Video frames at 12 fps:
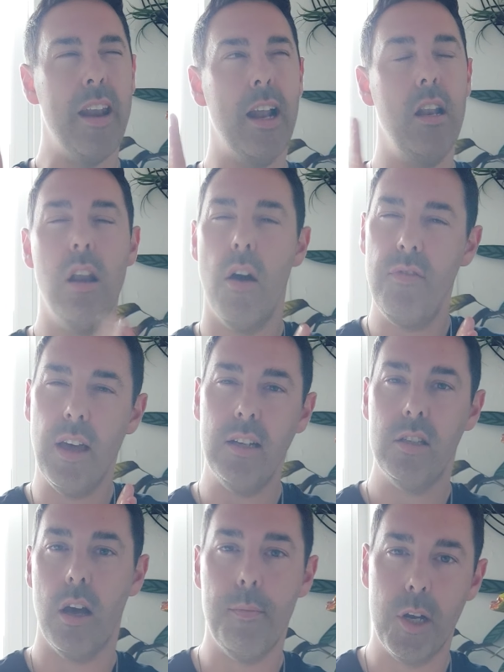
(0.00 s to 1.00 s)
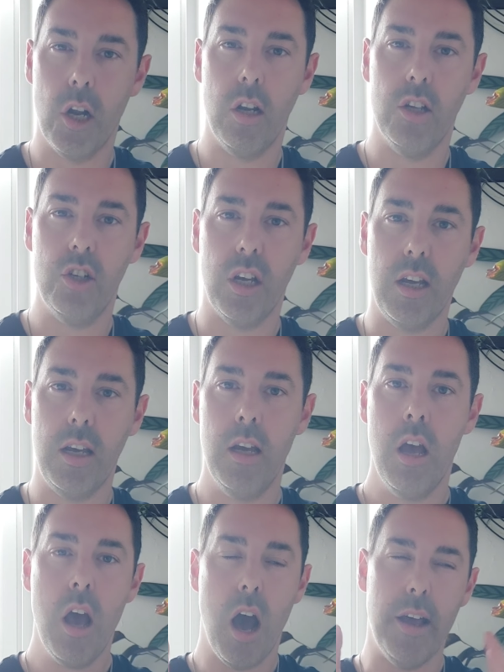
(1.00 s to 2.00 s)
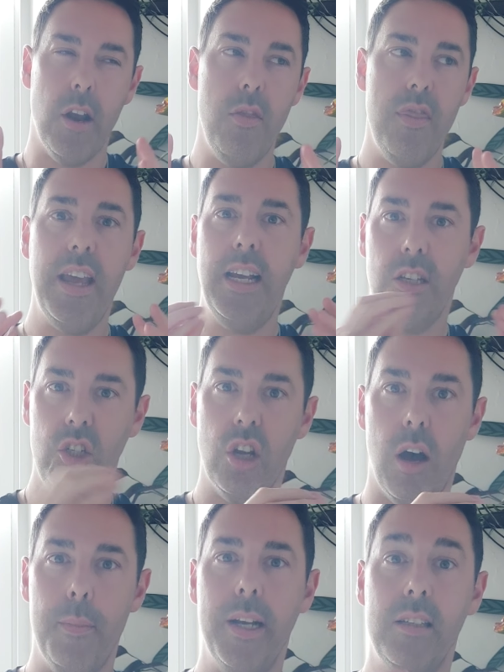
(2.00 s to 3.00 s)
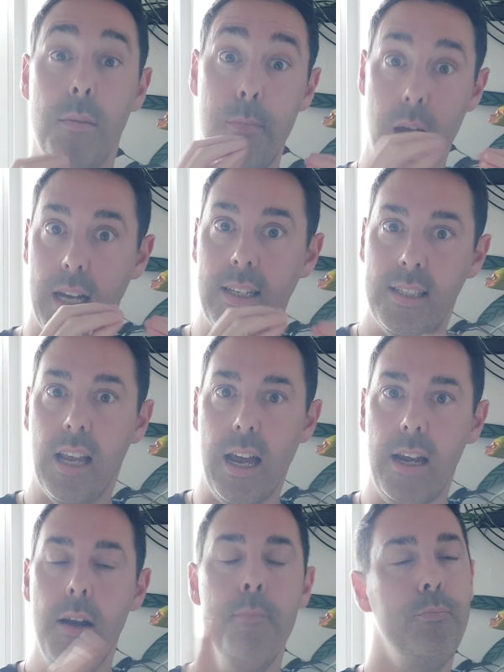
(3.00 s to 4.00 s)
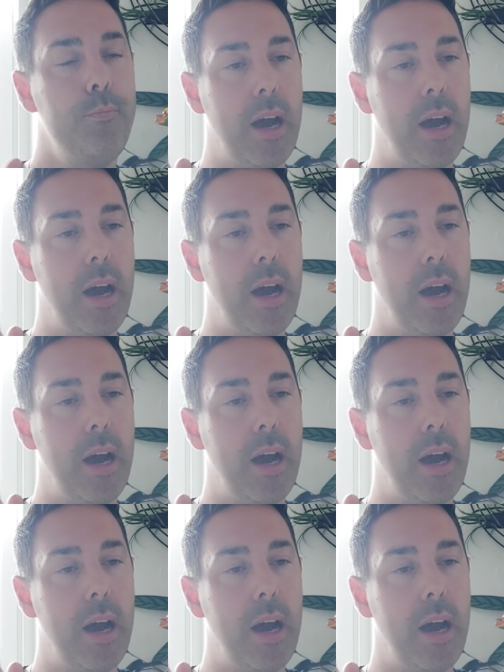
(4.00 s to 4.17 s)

And I love that terminology. I don't think it's shamanism per se,